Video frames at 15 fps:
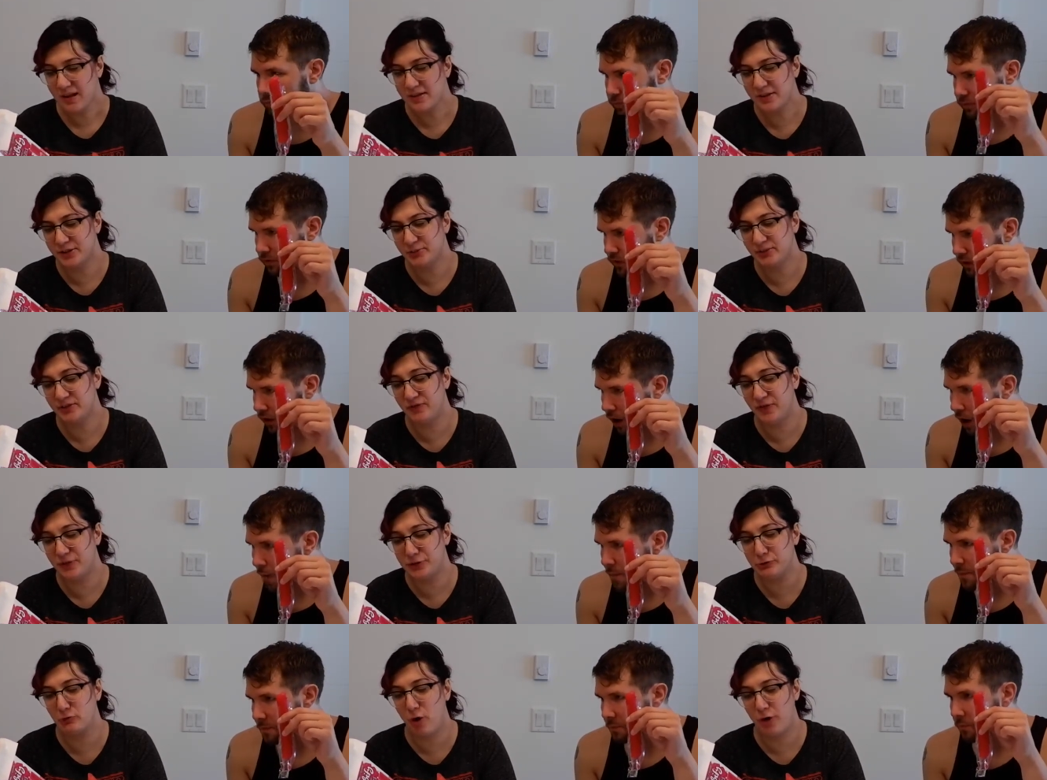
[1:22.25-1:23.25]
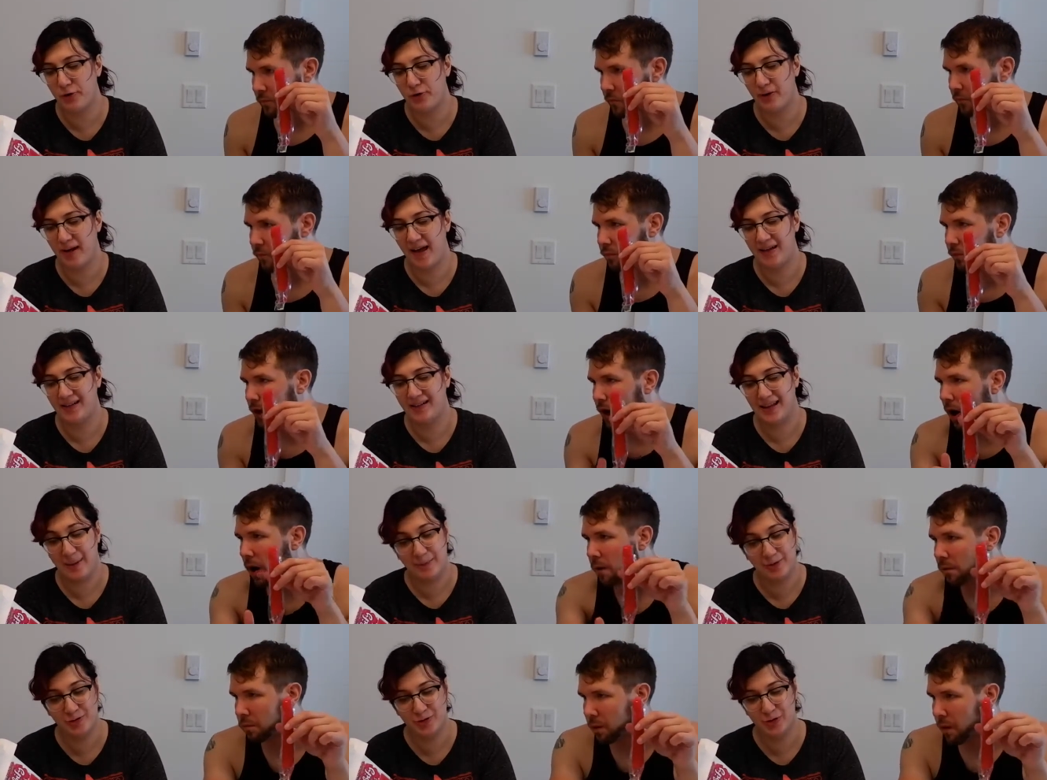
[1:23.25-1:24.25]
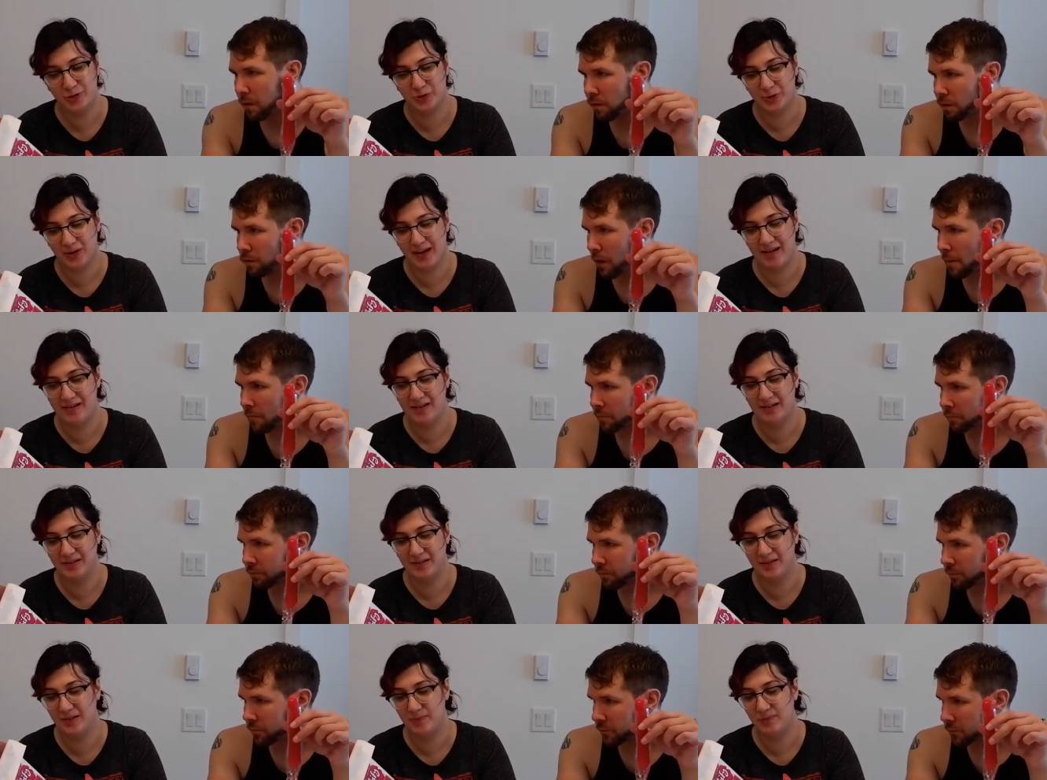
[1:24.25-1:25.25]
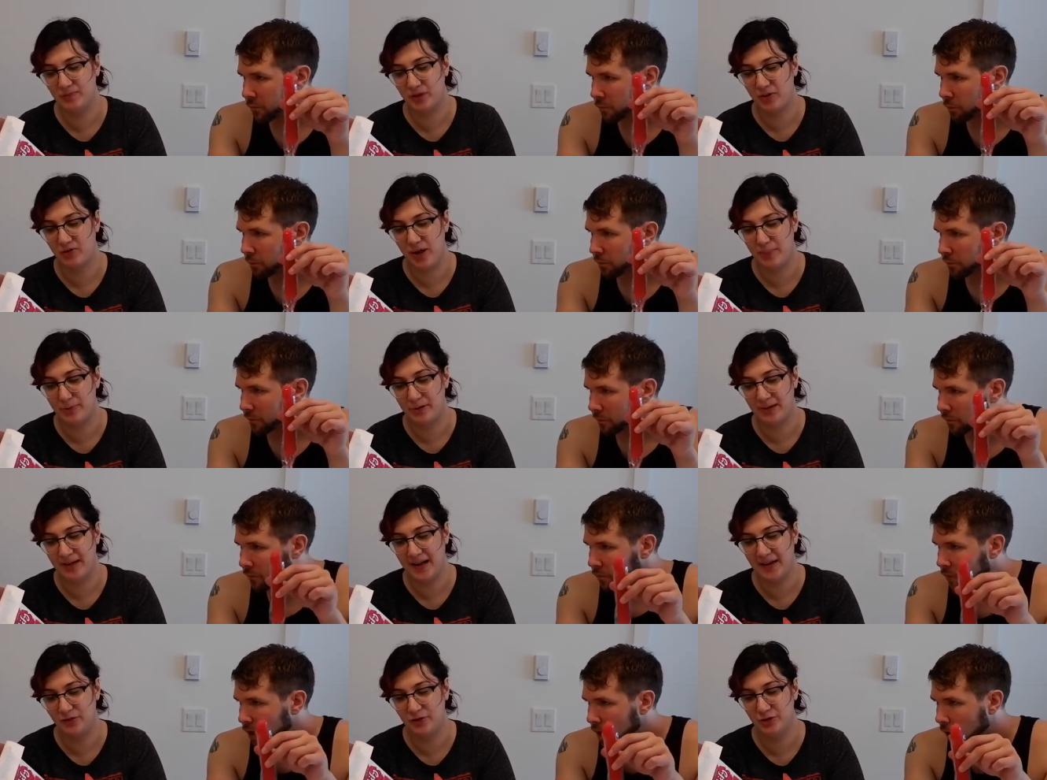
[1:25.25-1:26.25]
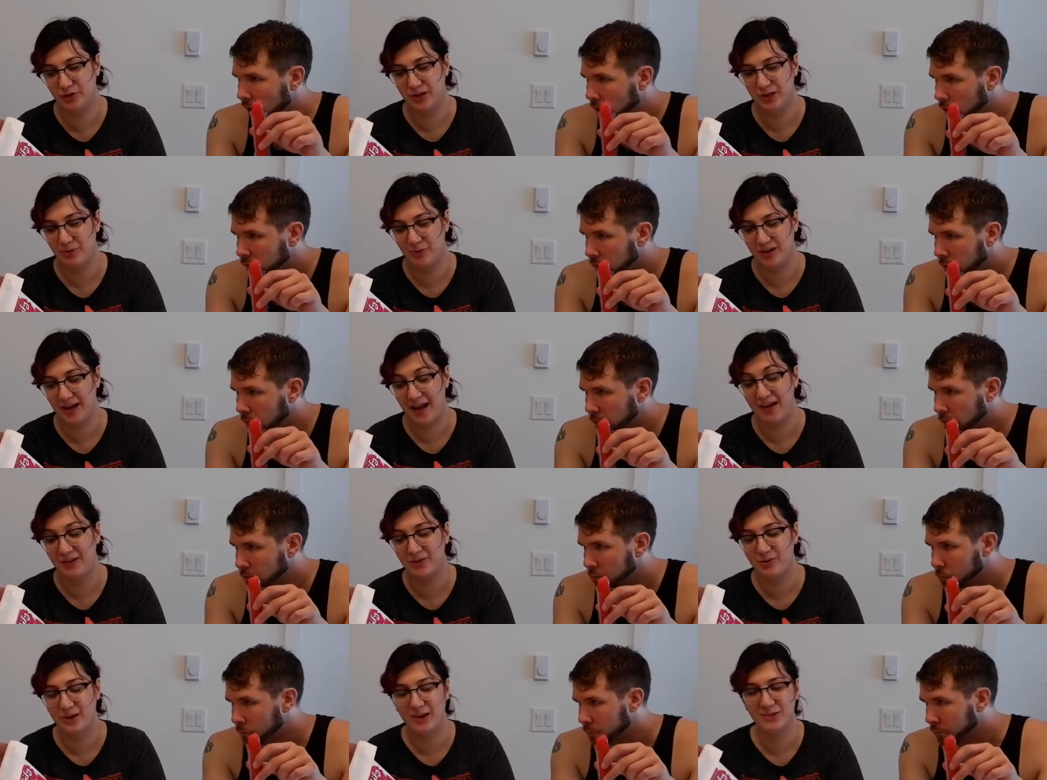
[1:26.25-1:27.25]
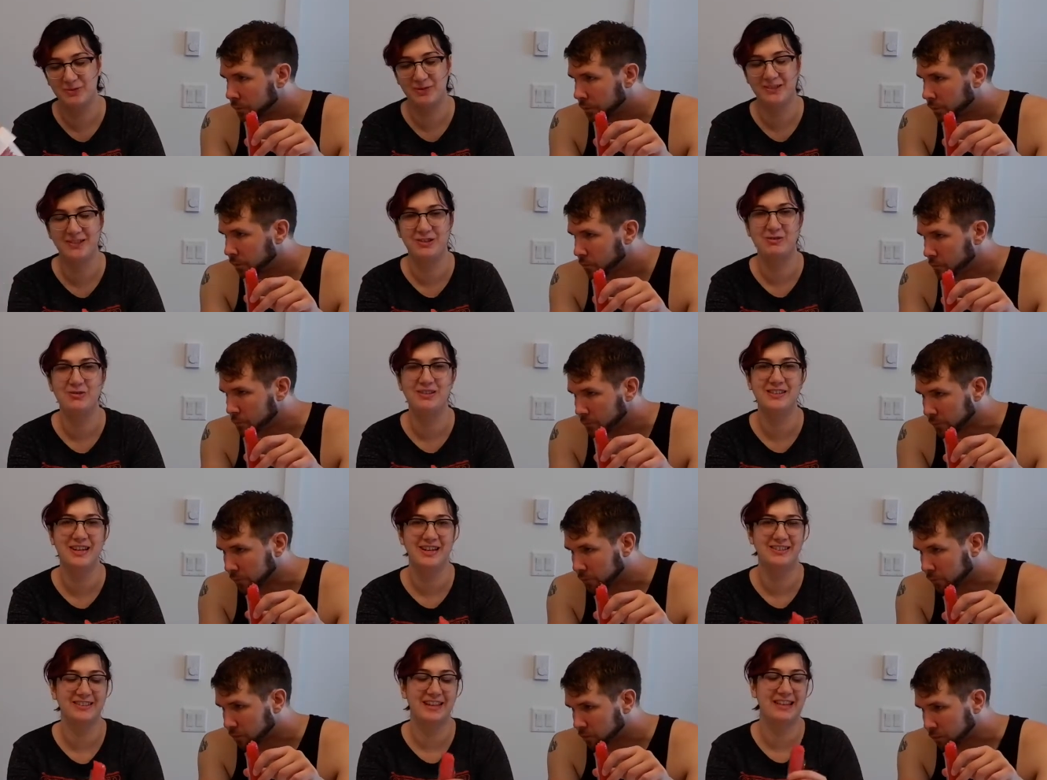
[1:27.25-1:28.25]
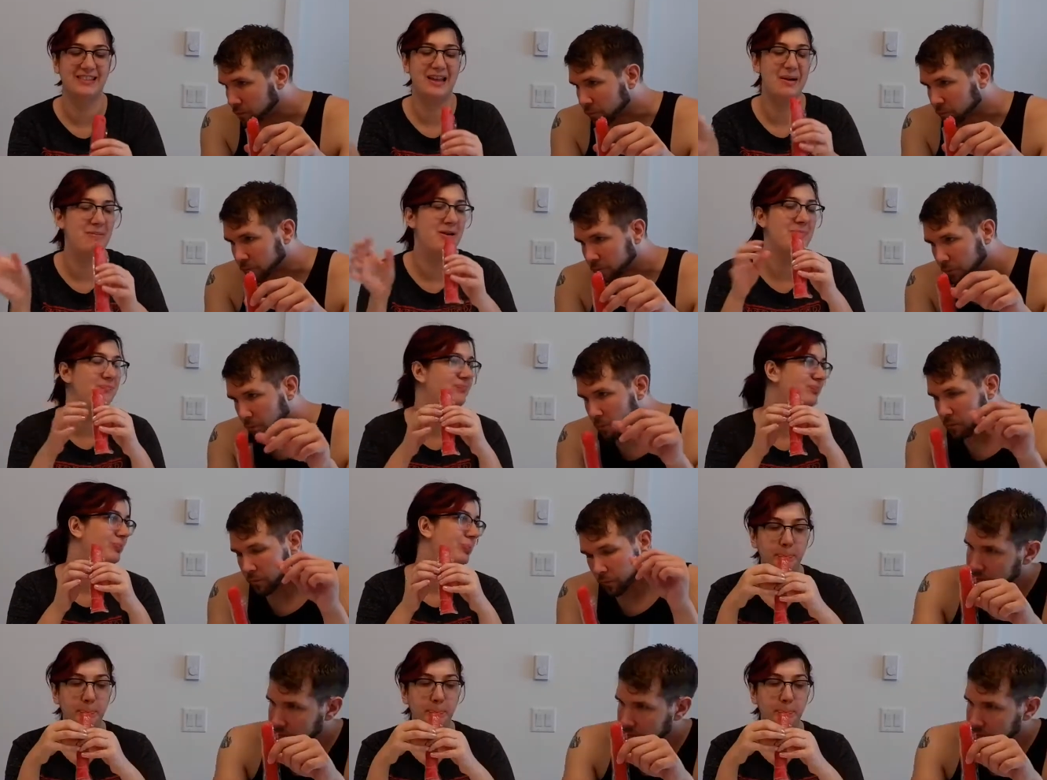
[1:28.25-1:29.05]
Speaker 1: And this one's filtered water, organic lemon juice, organic evaporated cane juice, and organic raspberries, and you can taste that lemon.